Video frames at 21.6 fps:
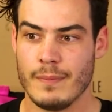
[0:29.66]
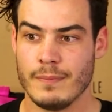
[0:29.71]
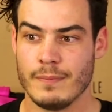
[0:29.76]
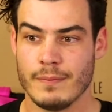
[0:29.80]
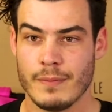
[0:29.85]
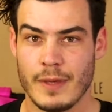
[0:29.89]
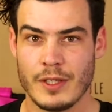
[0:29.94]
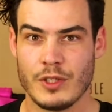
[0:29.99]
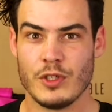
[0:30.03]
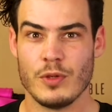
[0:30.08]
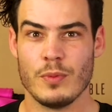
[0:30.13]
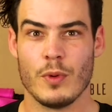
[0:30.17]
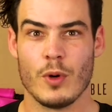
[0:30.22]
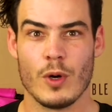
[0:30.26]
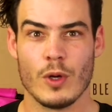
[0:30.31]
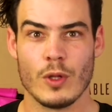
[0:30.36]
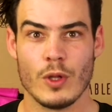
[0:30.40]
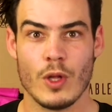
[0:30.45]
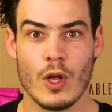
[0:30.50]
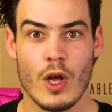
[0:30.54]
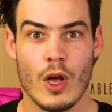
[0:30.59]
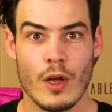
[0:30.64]
Makes you more
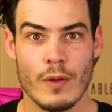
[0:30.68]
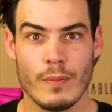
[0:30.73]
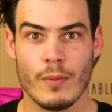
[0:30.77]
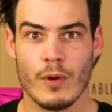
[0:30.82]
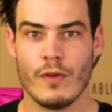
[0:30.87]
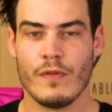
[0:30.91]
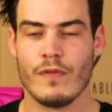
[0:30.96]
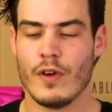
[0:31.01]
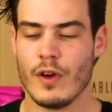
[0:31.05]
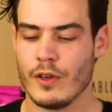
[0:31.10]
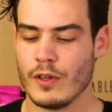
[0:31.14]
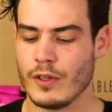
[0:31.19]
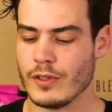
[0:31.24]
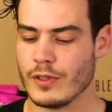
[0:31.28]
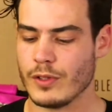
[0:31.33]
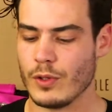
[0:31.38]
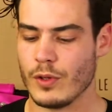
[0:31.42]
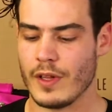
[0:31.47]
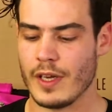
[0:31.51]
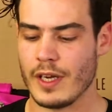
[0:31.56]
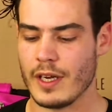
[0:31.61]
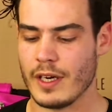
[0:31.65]
alert, more focused,
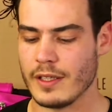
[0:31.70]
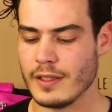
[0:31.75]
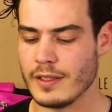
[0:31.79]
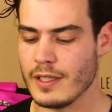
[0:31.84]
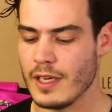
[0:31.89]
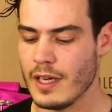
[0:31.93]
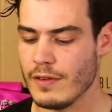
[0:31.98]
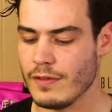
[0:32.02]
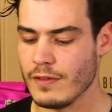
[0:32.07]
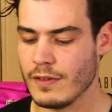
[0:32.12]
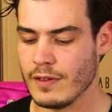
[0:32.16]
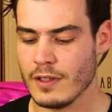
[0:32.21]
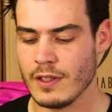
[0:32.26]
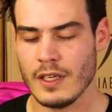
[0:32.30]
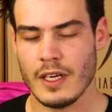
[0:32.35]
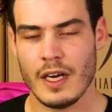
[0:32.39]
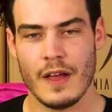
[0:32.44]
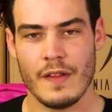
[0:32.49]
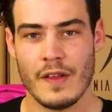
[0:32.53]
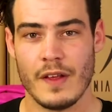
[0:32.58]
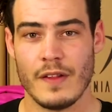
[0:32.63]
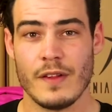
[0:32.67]
all that kind of stuff.
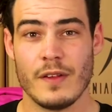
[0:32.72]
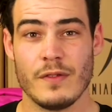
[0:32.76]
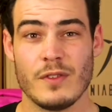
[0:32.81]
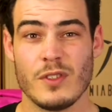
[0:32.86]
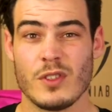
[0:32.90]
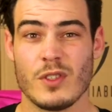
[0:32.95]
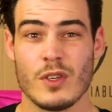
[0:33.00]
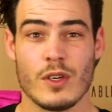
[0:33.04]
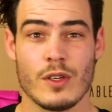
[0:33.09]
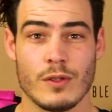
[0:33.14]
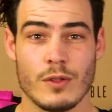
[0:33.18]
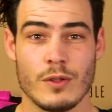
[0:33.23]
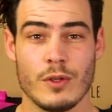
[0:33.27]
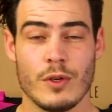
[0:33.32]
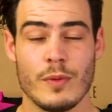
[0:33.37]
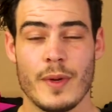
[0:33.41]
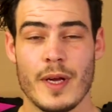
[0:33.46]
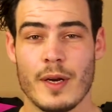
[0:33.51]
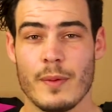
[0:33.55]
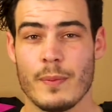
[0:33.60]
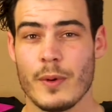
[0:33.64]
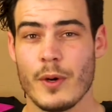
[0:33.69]
And then they've just got a good
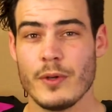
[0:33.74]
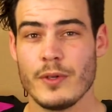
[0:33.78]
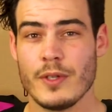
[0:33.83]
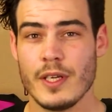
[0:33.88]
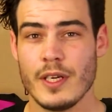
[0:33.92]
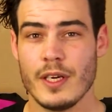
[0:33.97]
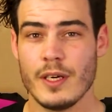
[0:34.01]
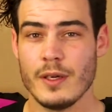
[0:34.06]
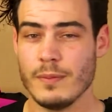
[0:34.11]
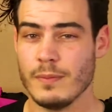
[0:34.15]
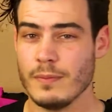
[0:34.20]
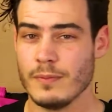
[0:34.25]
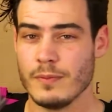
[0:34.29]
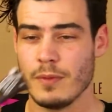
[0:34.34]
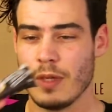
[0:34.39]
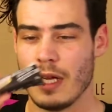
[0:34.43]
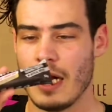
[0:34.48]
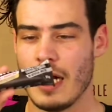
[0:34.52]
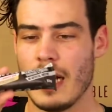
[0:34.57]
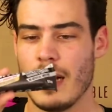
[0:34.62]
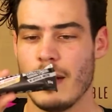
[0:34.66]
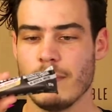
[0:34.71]
amount of protein in them.
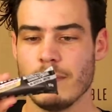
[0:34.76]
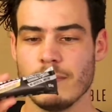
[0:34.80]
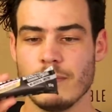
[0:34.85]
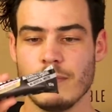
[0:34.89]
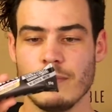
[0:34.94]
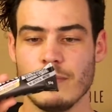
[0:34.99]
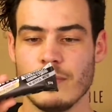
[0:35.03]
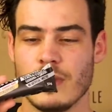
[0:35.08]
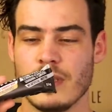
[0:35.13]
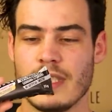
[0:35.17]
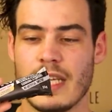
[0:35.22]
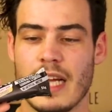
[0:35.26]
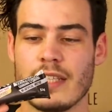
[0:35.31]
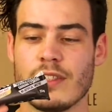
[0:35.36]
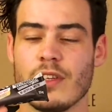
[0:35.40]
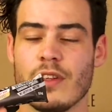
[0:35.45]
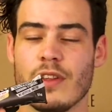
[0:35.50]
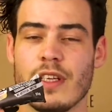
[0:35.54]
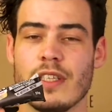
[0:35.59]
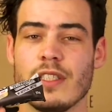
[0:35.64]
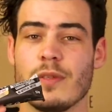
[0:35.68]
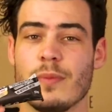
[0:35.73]
Stats
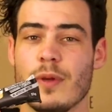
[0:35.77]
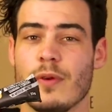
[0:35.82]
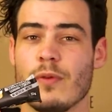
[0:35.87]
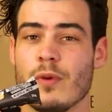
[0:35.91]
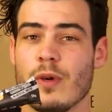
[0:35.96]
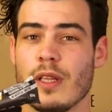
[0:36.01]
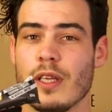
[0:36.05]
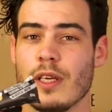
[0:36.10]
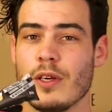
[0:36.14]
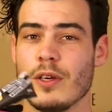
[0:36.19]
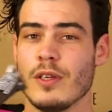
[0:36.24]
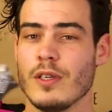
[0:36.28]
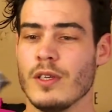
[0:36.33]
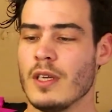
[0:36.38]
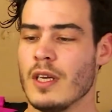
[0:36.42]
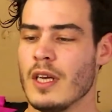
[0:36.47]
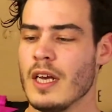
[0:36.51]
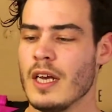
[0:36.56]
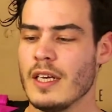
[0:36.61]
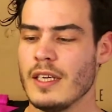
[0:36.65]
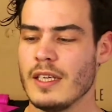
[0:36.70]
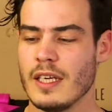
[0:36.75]
on these have been really good.
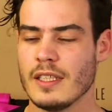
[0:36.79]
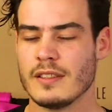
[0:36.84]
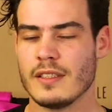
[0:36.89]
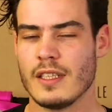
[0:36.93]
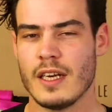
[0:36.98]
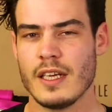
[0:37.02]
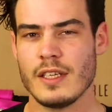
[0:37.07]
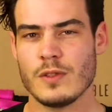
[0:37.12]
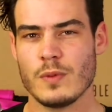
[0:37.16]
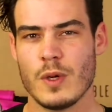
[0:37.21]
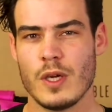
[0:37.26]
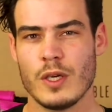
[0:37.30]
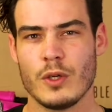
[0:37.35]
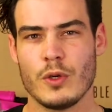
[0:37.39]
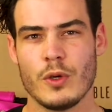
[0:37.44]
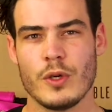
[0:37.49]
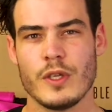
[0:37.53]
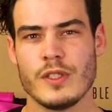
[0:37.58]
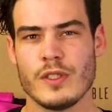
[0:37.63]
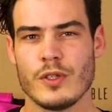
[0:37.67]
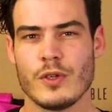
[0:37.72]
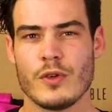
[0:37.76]
Yesterday's one,
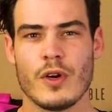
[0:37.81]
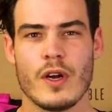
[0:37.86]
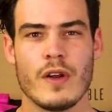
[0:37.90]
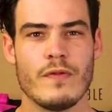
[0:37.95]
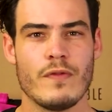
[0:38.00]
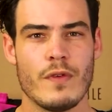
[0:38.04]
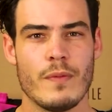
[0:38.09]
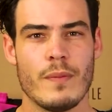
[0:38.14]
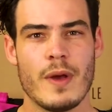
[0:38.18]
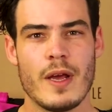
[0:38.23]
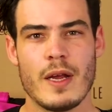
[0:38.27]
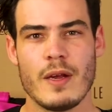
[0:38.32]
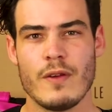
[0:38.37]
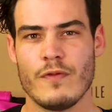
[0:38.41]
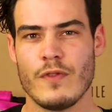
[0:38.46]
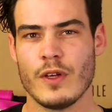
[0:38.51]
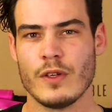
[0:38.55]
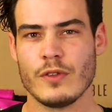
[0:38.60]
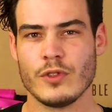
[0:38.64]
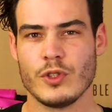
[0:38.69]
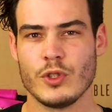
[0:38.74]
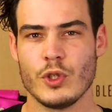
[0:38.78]
cookies and cream for me,
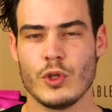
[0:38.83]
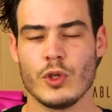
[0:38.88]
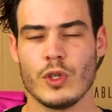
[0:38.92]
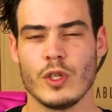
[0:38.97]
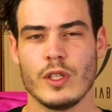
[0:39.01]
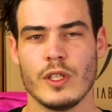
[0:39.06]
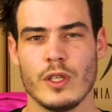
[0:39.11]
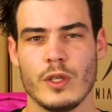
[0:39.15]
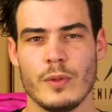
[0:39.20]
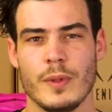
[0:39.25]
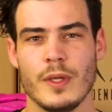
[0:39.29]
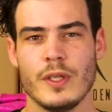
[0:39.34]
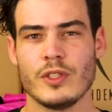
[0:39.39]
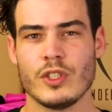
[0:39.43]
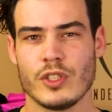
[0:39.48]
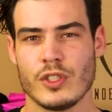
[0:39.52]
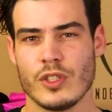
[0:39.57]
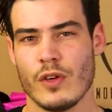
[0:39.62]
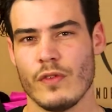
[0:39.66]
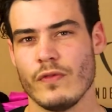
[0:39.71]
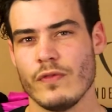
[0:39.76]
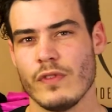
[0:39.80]
fell short a little bit
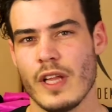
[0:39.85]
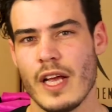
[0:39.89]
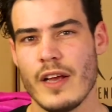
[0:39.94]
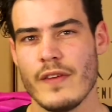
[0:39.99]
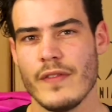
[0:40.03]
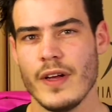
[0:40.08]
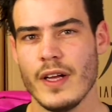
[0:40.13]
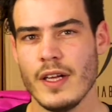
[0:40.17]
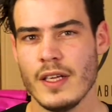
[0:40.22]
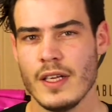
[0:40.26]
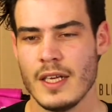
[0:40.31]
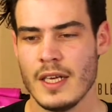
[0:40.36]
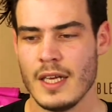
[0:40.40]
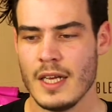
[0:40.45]
just on flavour.